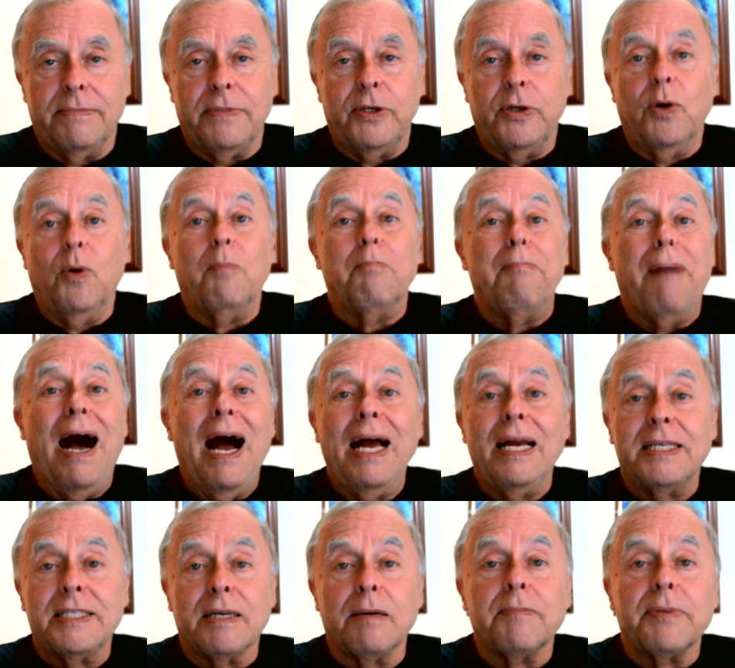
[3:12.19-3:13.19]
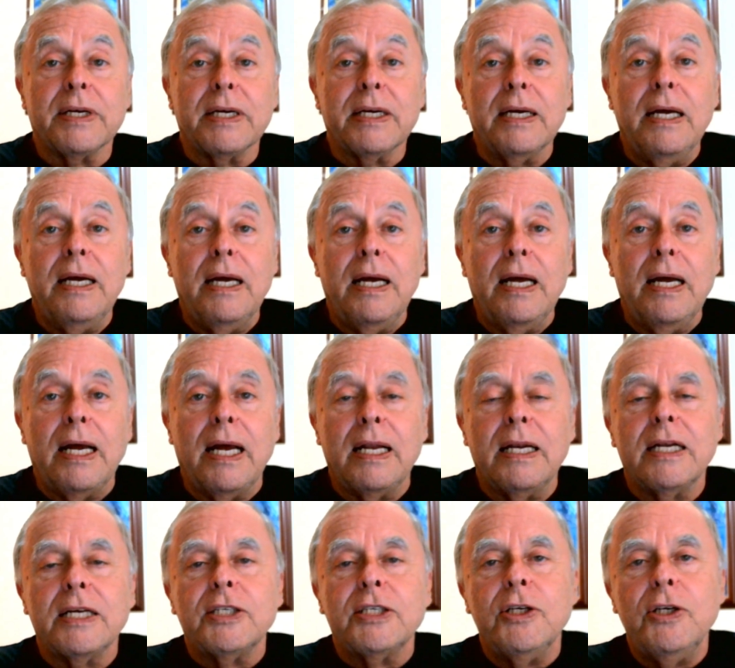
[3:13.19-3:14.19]
You don't buy something
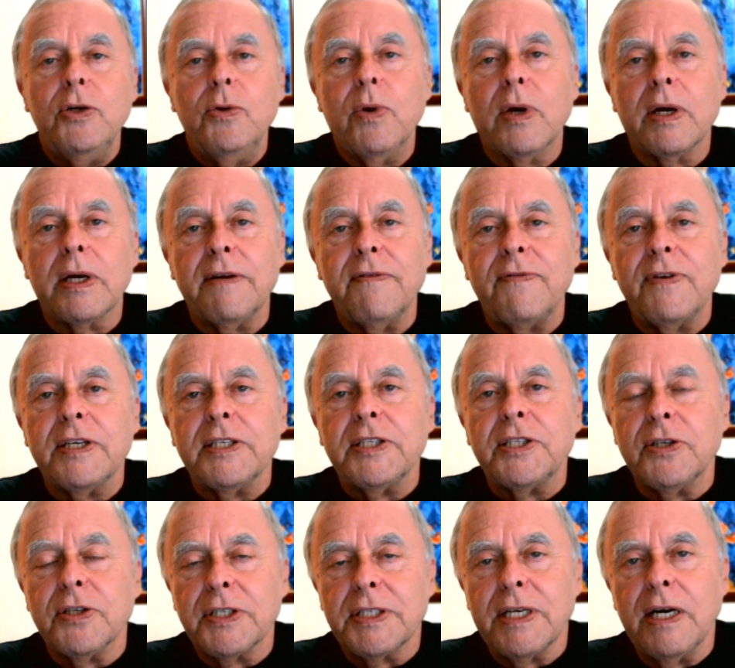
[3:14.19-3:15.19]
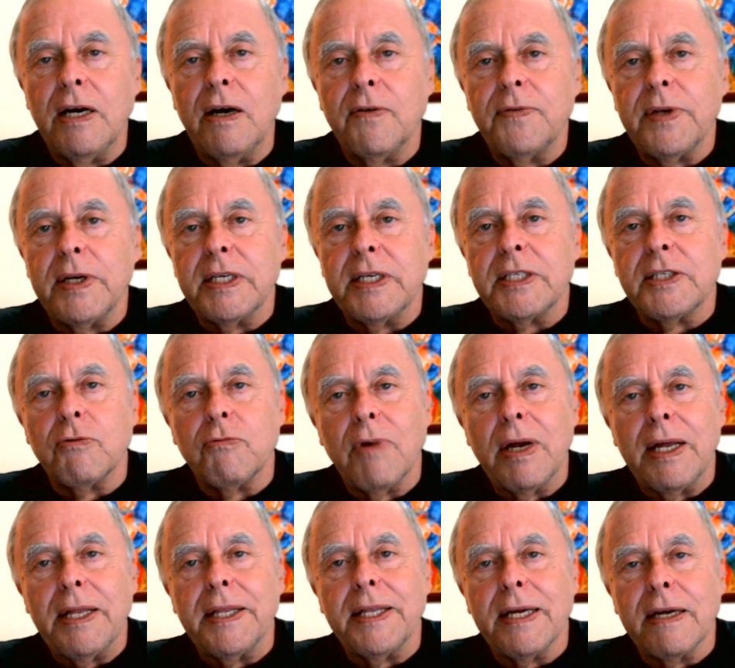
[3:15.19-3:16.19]
unless you are convinced yourself that it's the
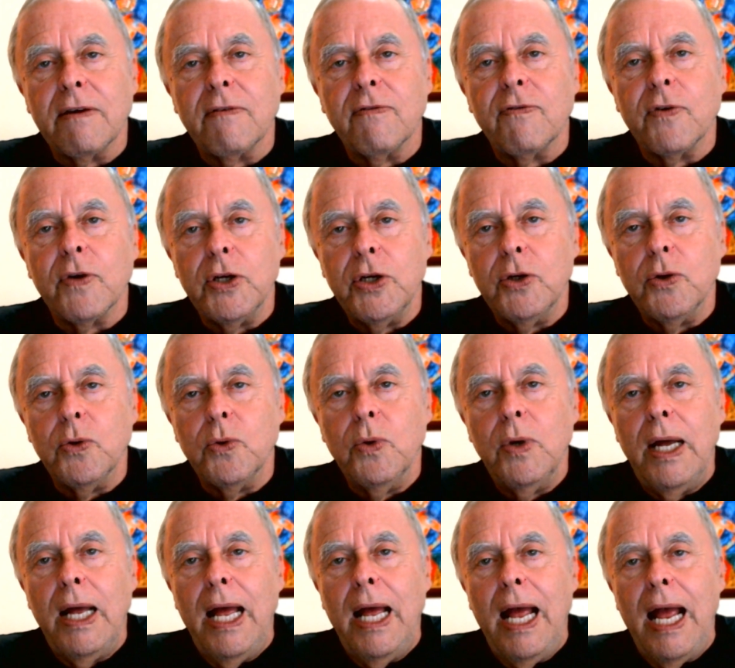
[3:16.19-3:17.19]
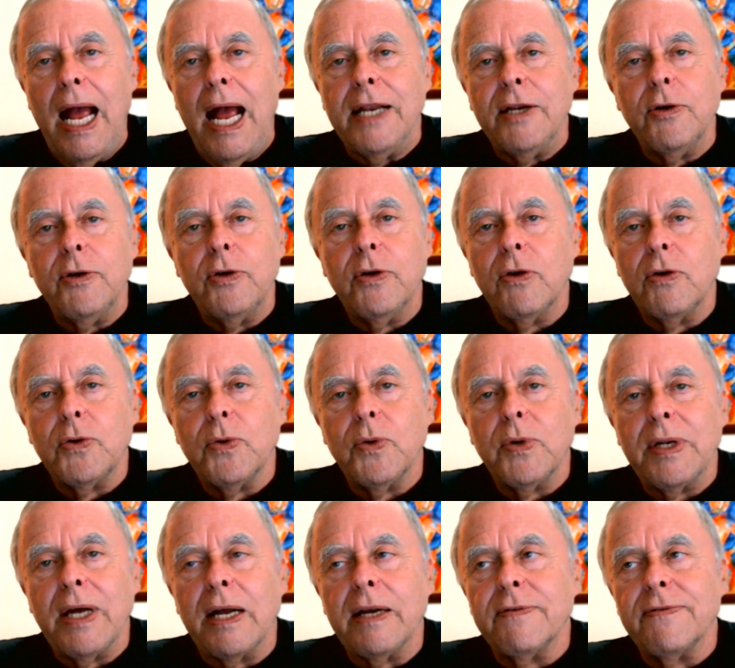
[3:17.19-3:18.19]
right thing for you. And you don't do
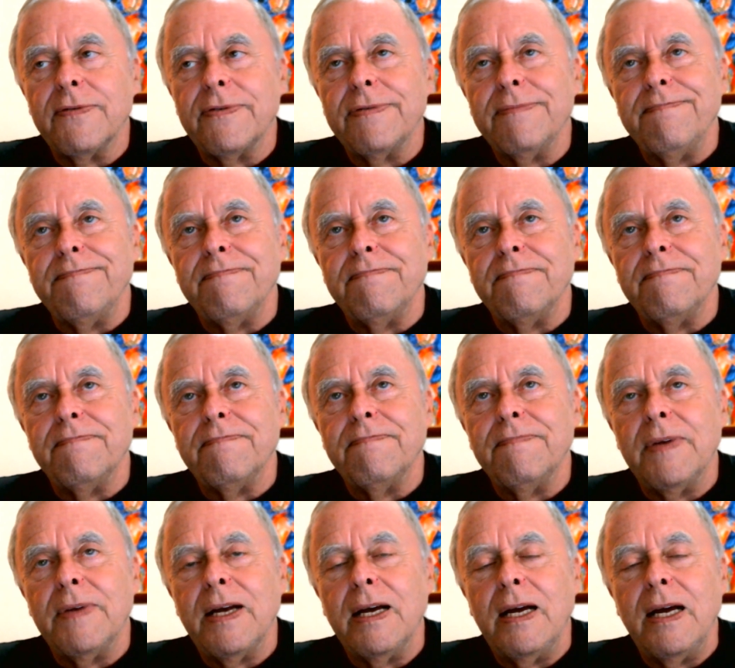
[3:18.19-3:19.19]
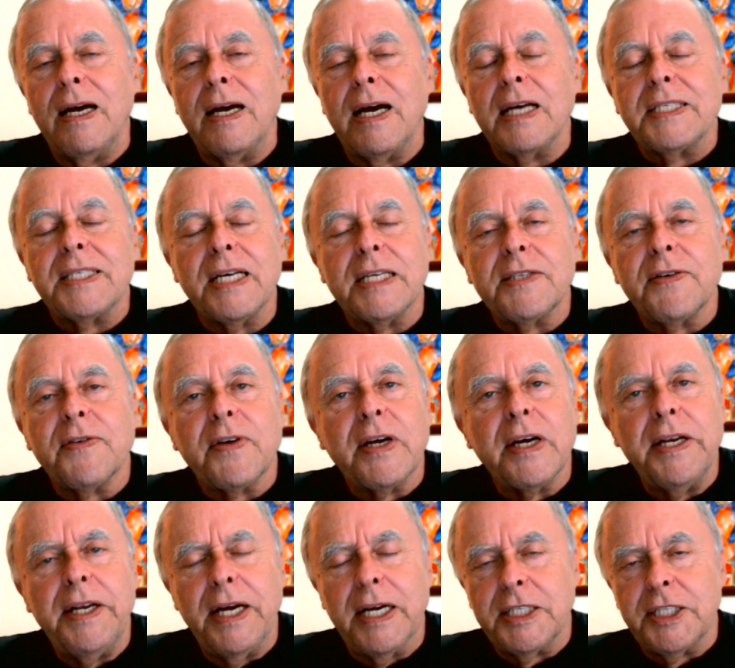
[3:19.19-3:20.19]
it out of a sense of
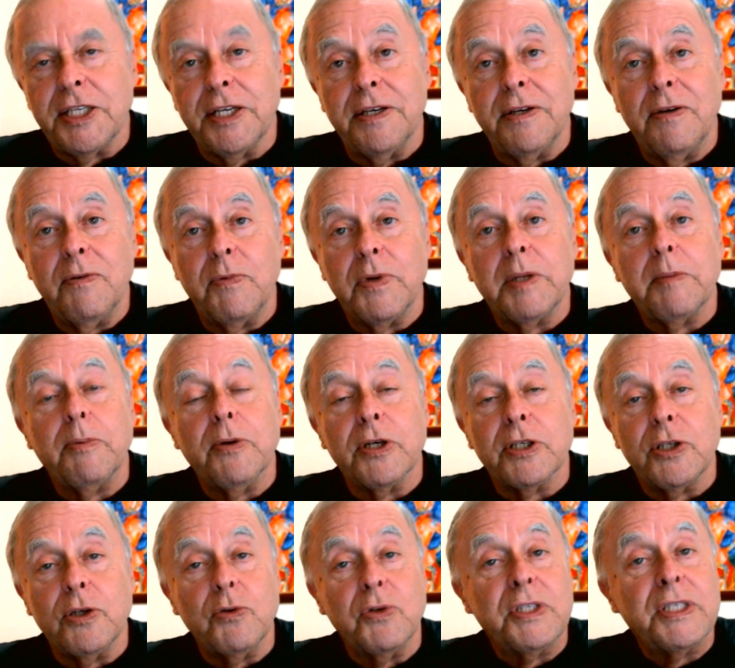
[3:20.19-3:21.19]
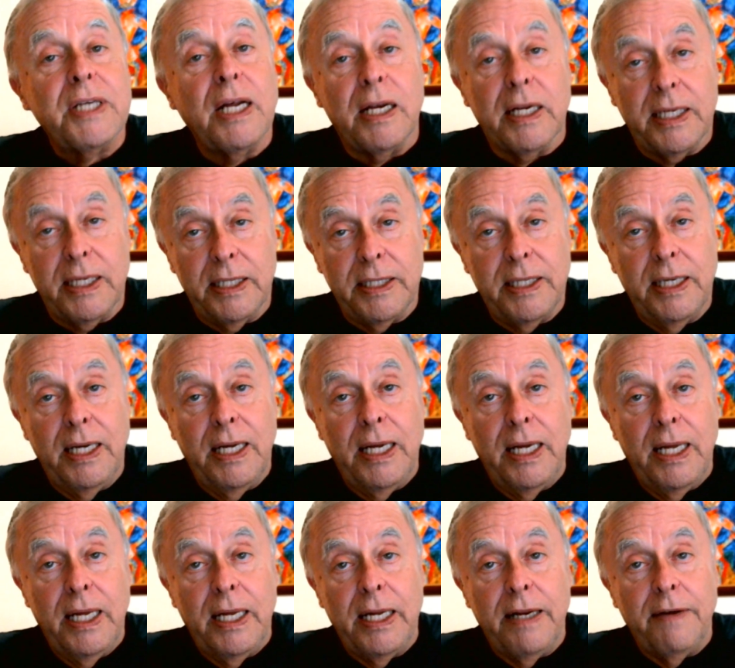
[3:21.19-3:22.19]
connection with the person who's selling it.
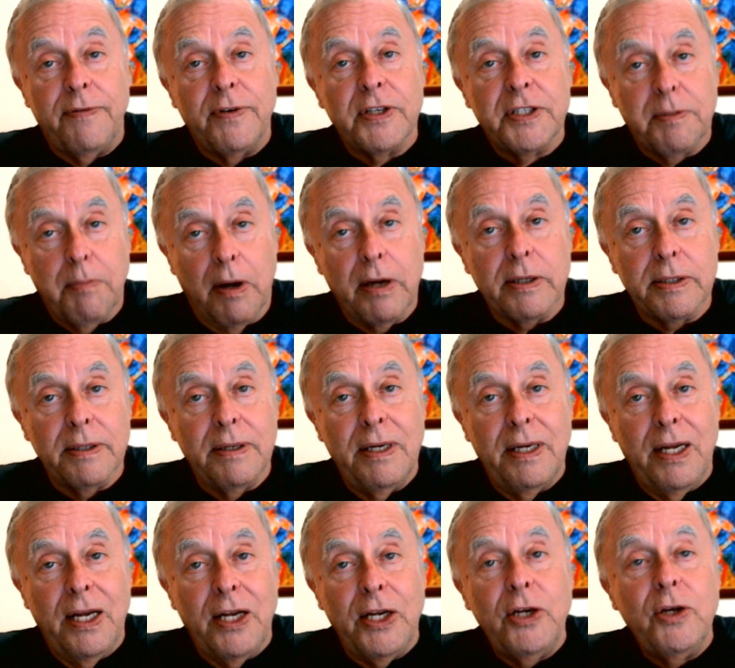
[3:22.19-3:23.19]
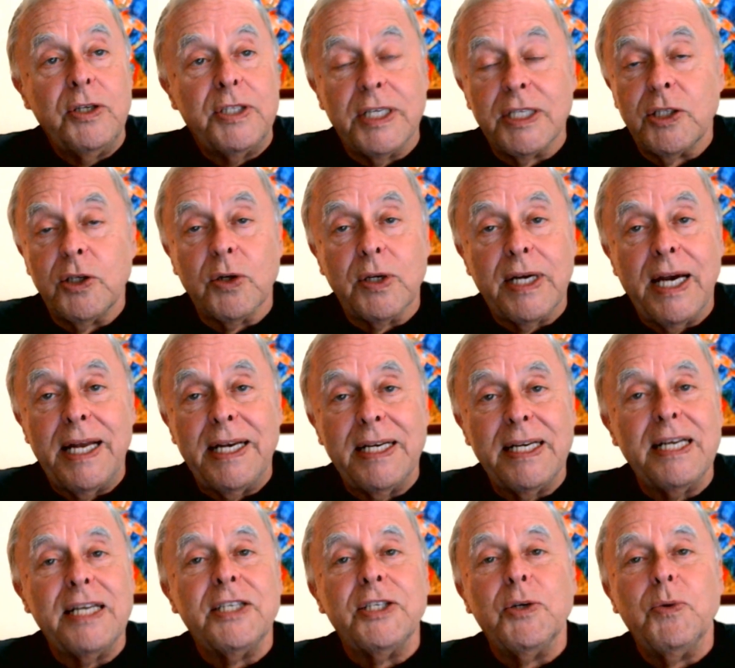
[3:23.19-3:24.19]
If you're smart, you just look at
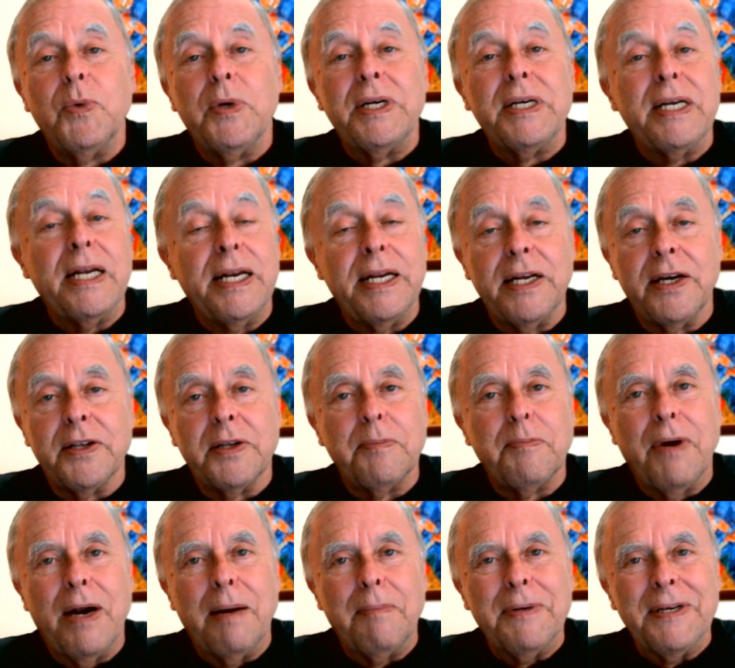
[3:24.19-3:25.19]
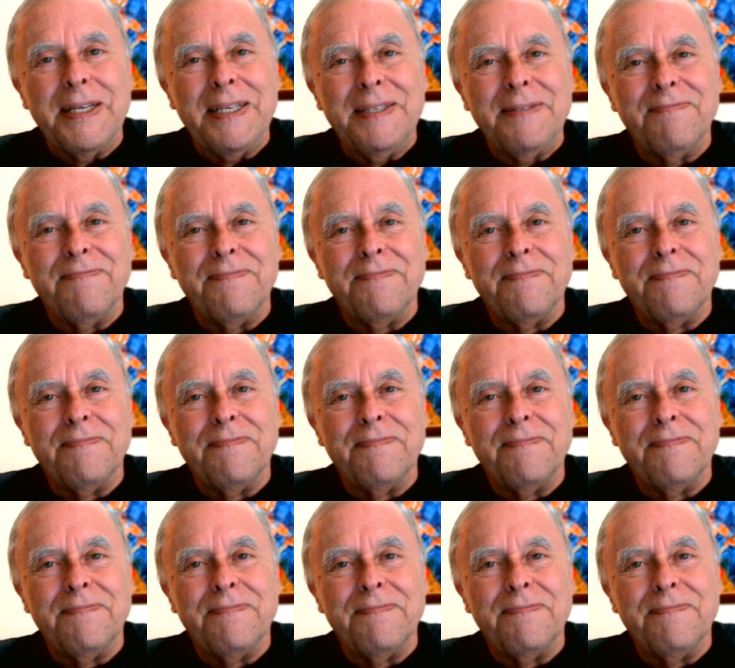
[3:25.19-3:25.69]
it as you would at any other property.